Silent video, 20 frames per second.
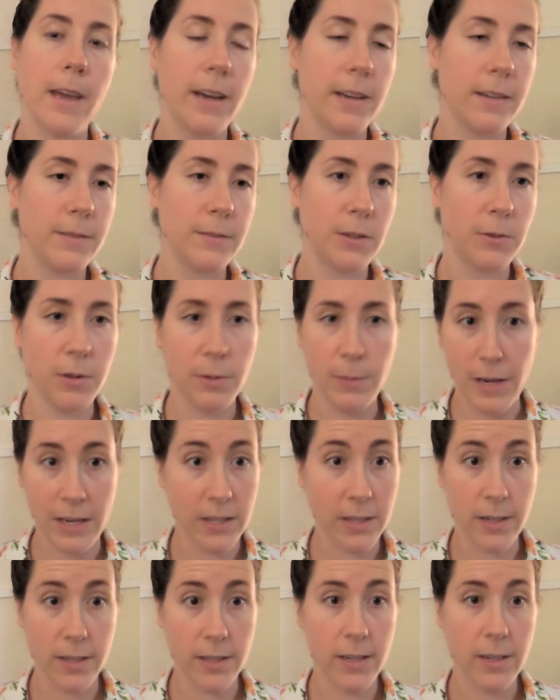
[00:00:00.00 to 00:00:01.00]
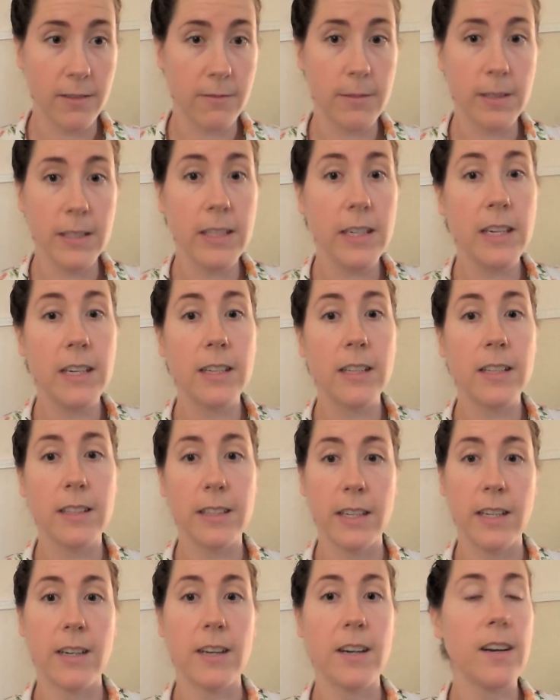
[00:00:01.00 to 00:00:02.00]
You want to make sure that you're really
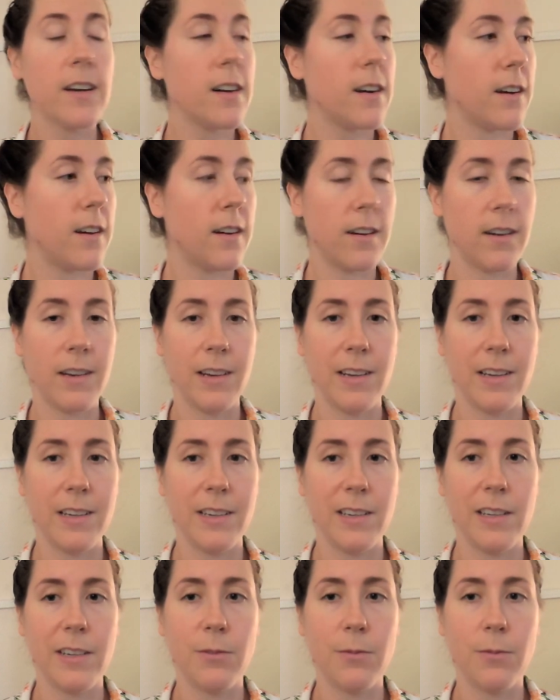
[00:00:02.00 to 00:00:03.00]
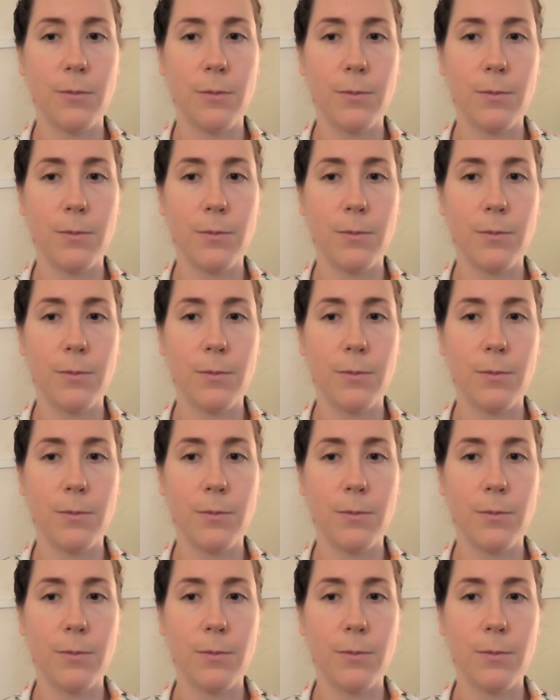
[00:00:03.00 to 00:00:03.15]
clear on